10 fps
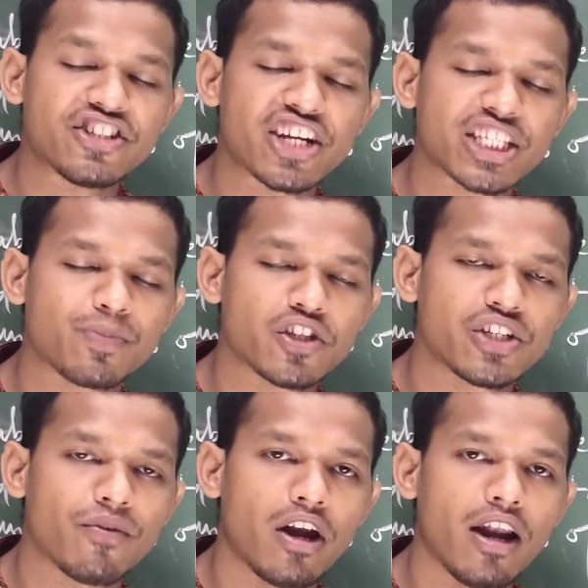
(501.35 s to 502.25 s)
is
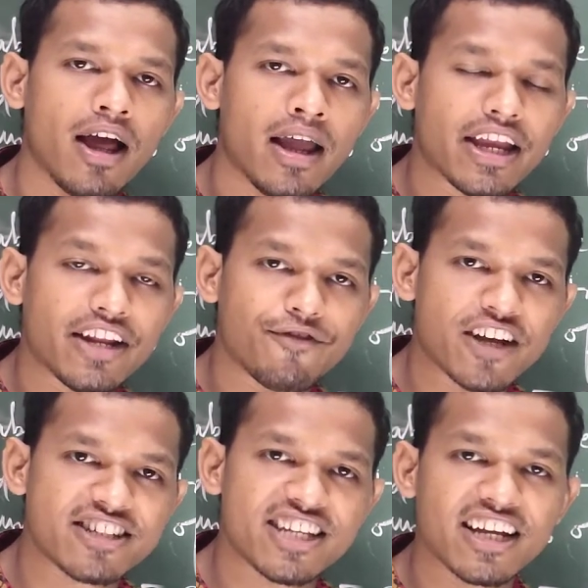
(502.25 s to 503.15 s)
responsible in
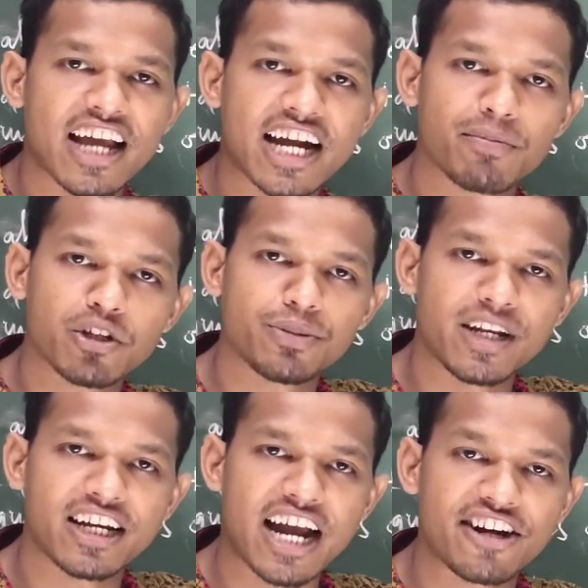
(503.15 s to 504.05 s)
fixing
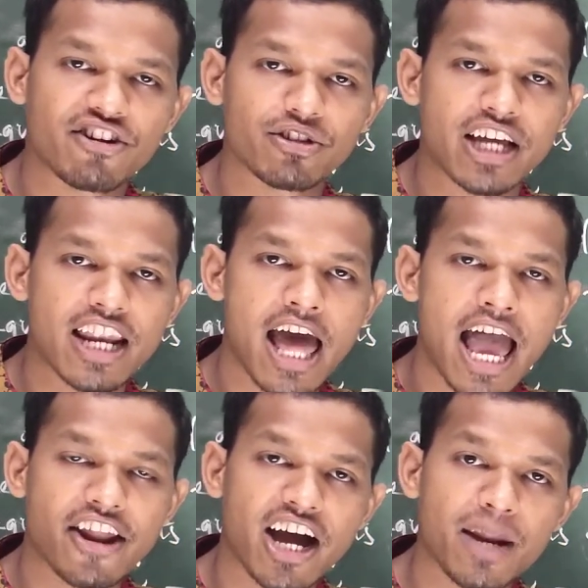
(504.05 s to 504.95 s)
atmospheric nitrogen
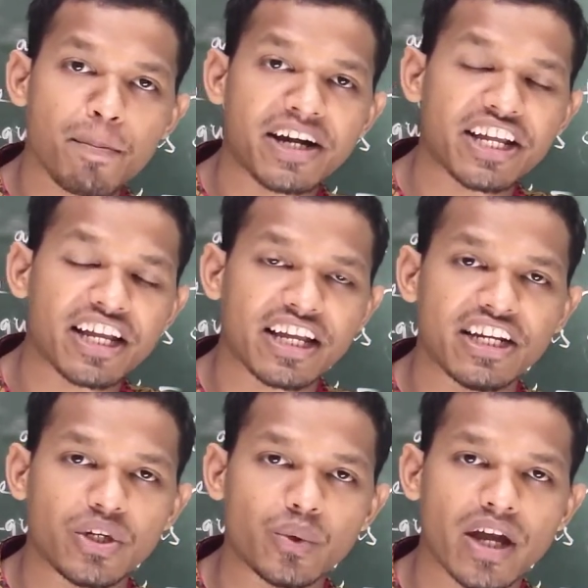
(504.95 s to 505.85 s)
and converting
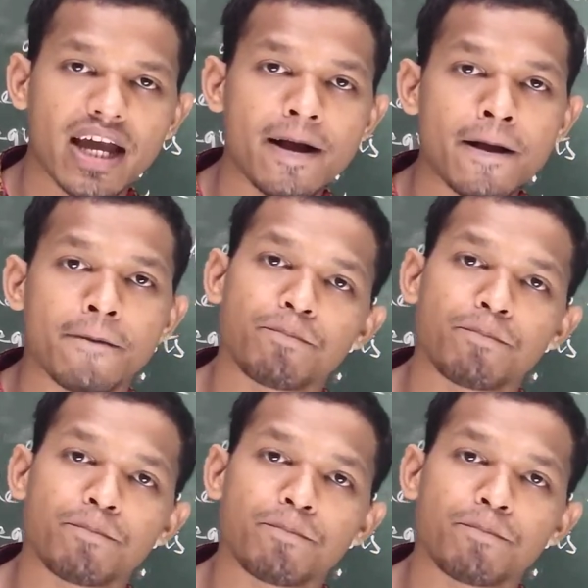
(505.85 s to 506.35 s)
into a